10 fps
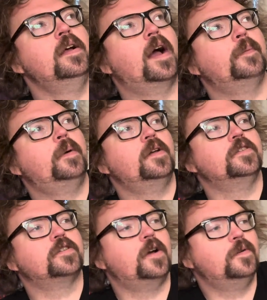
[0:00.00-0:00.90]
I bought
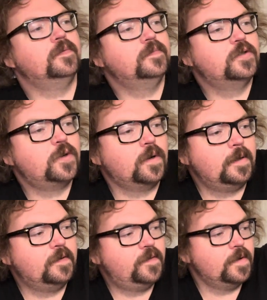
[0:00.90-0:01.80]
this coat shortly
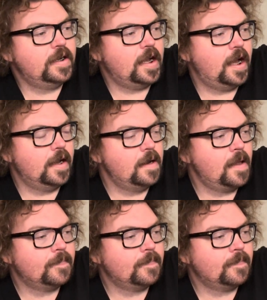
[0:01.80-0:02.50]
before he died.